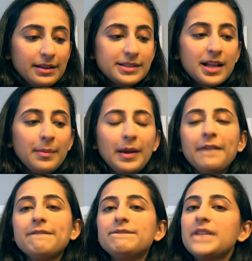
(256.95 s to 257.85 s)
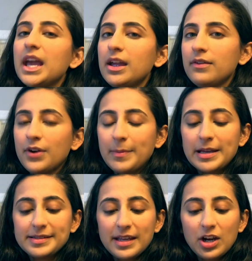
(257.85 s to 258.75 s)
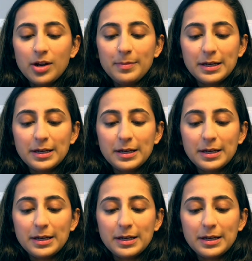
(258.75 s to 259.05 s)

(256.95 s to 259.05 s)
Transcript: It's not my favorite mascara,